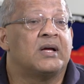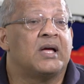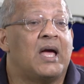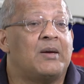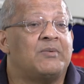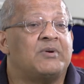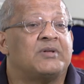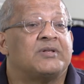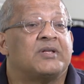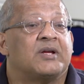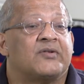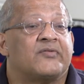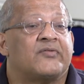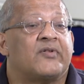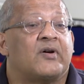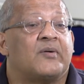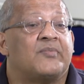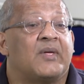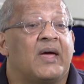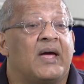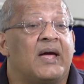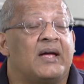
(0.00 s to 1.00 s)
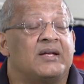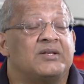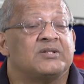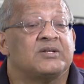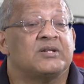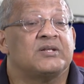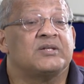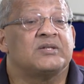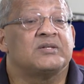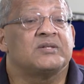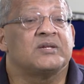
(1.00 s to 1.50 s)
emitted from the
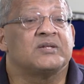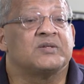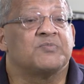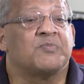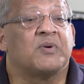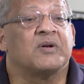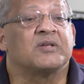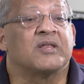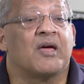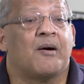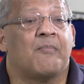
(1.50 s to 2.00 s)
engines, is picked